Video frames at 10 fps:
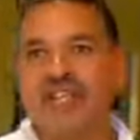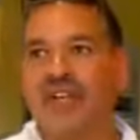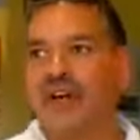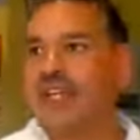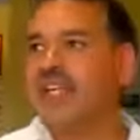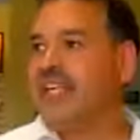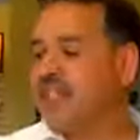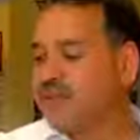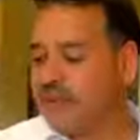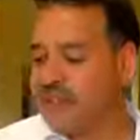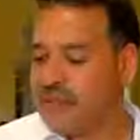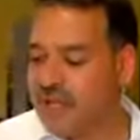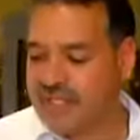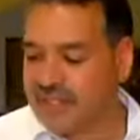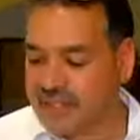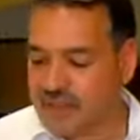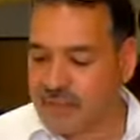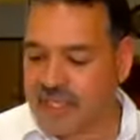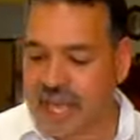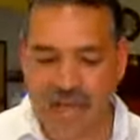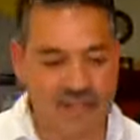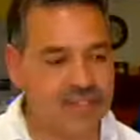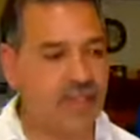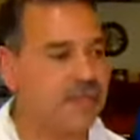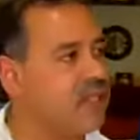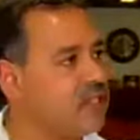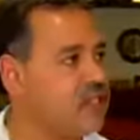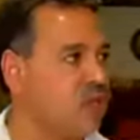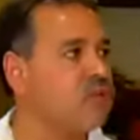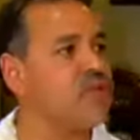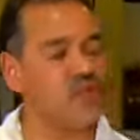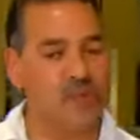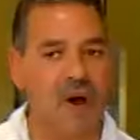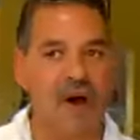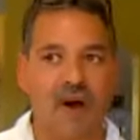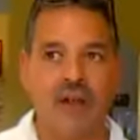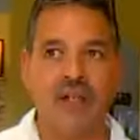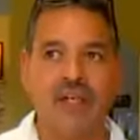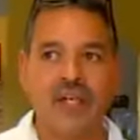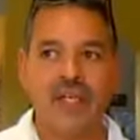You know, it's really amazing to me how something so small